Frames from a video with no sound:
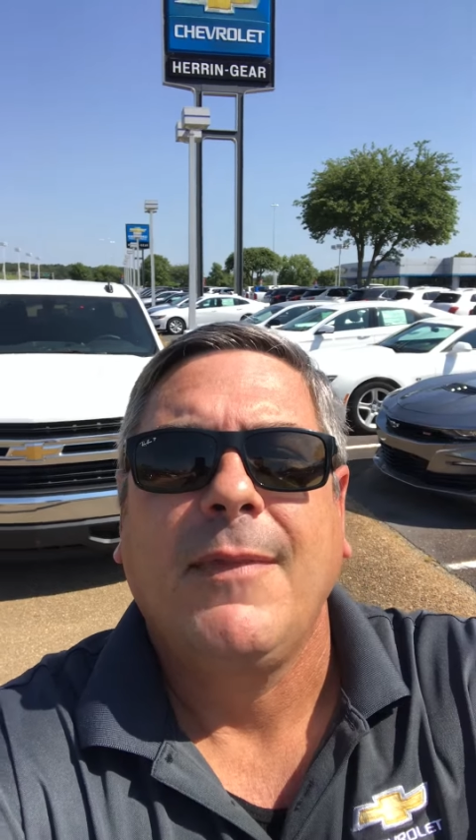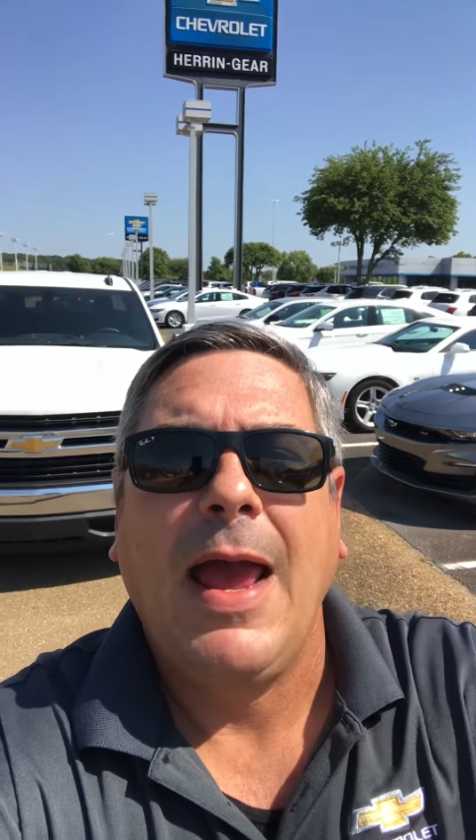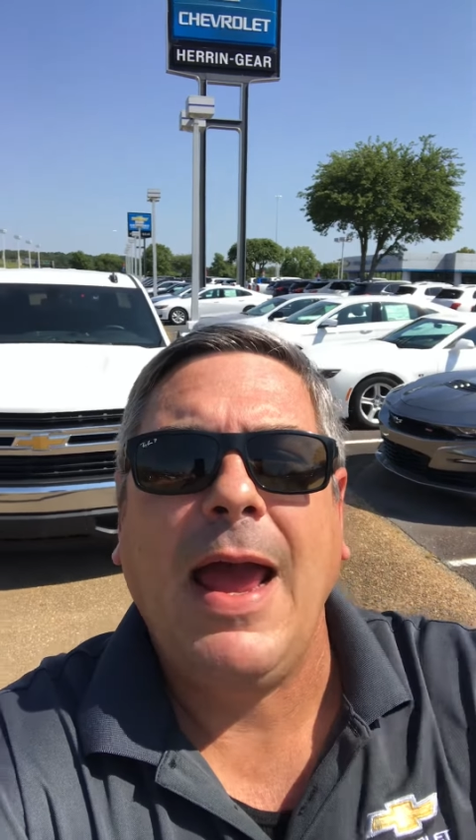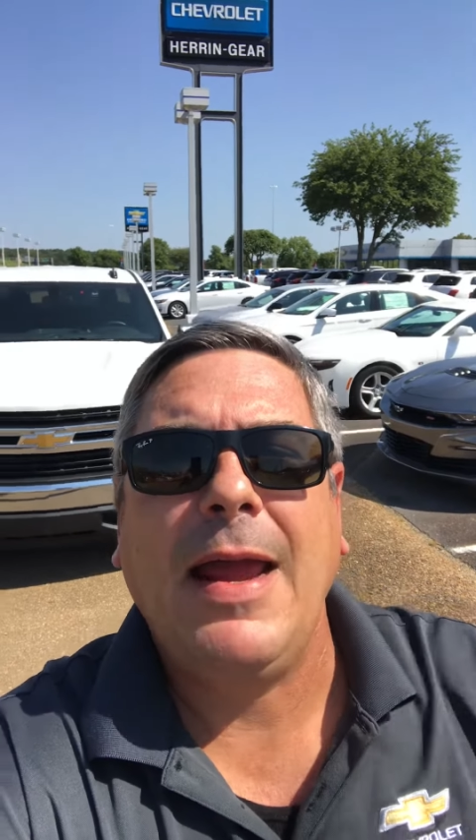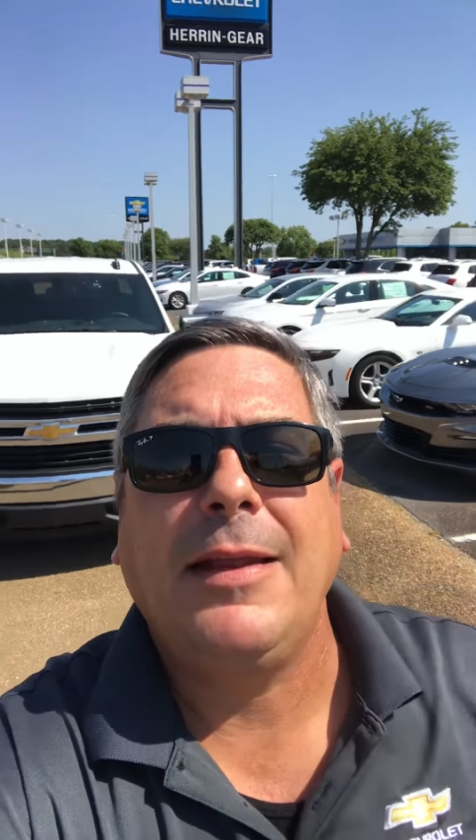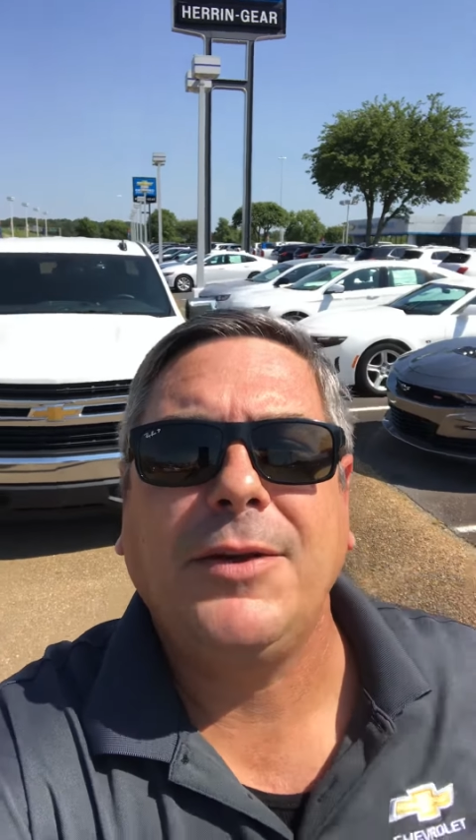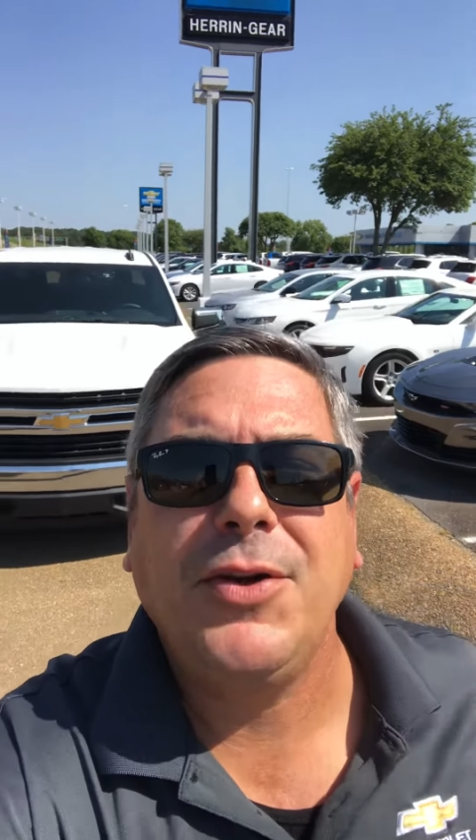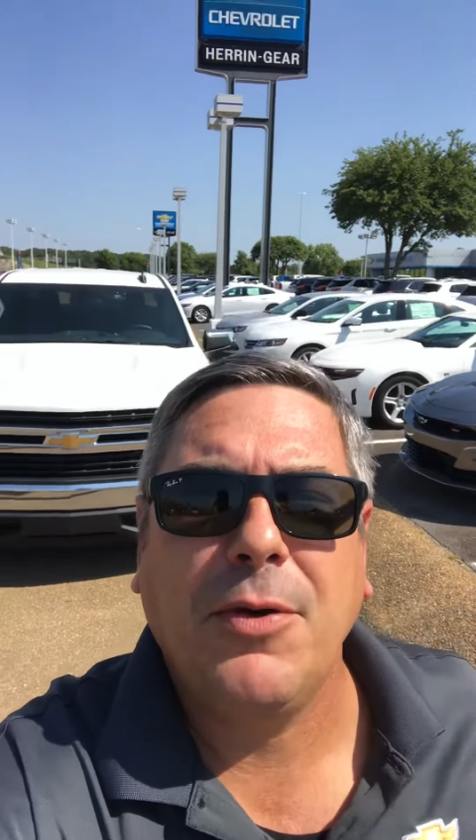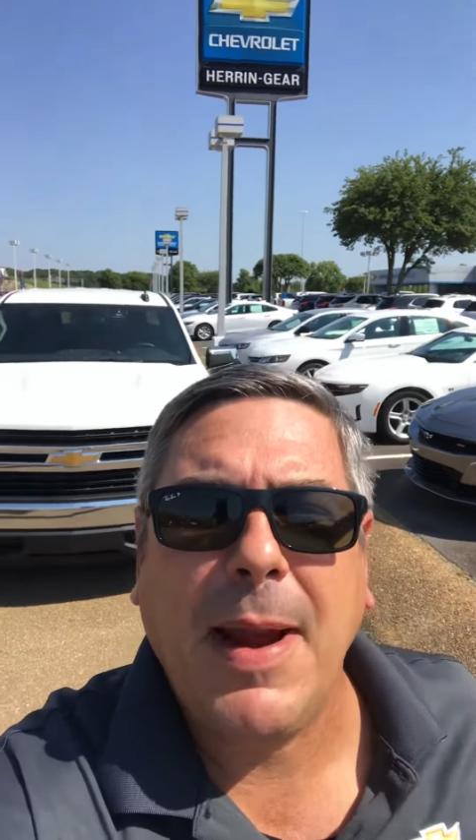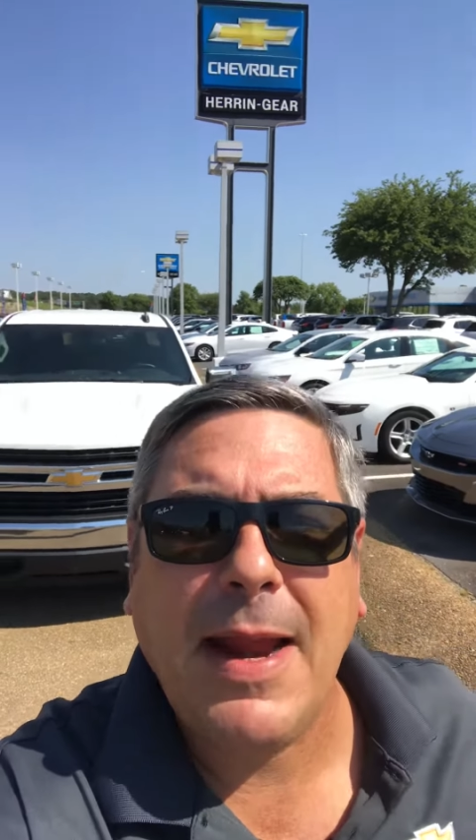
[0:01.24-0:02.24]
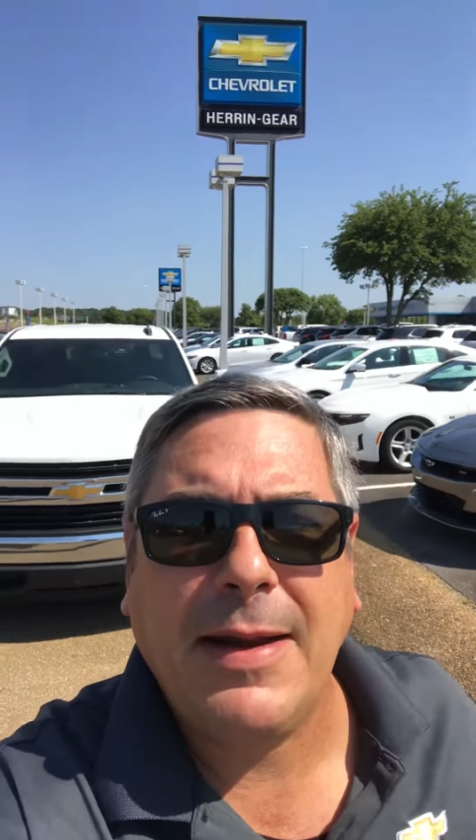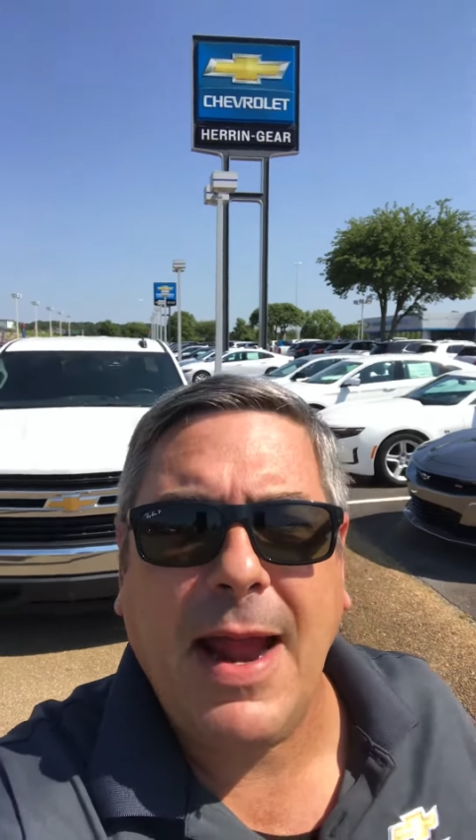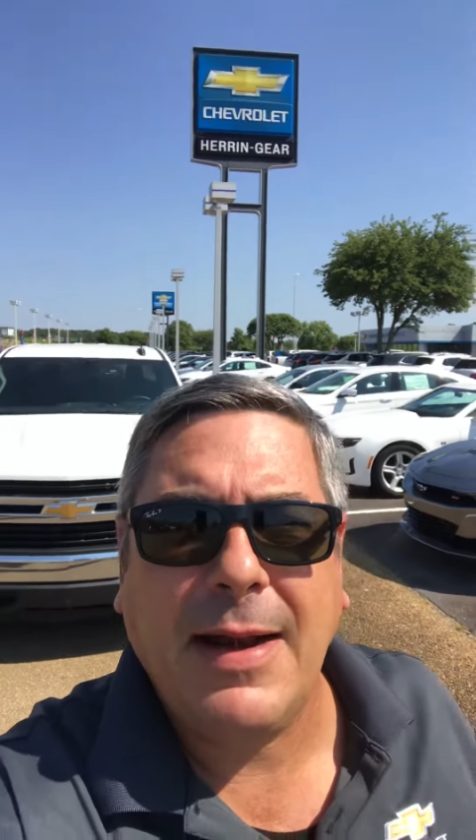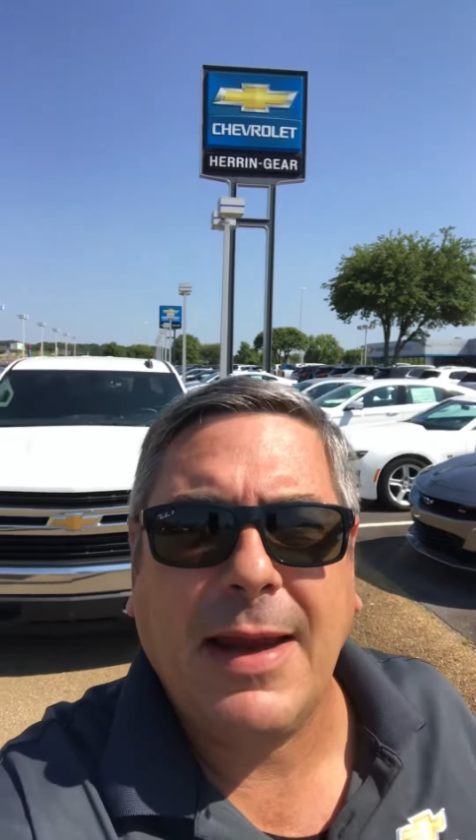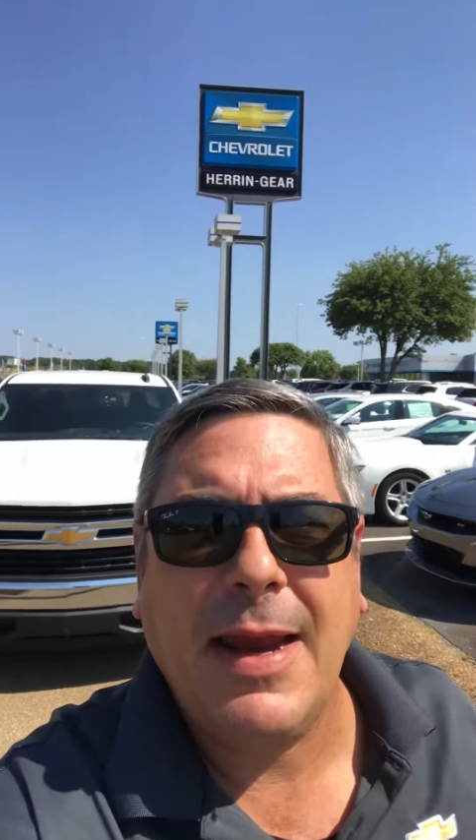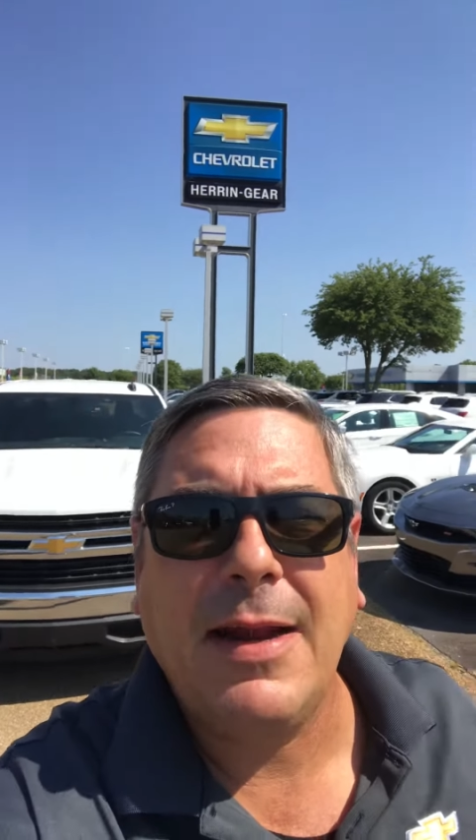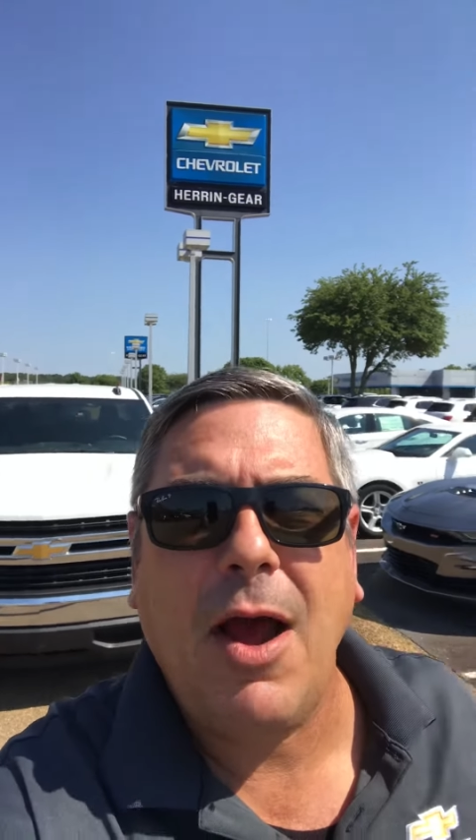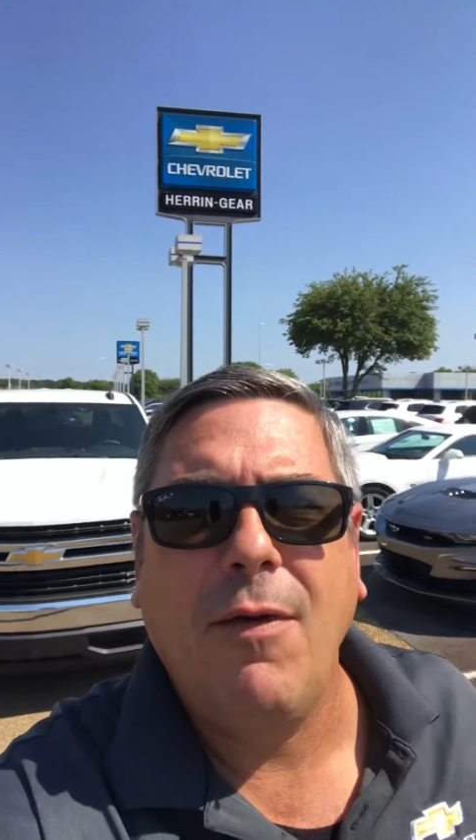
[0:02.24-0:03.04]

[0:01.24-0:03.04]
Hey, this is your man Dan again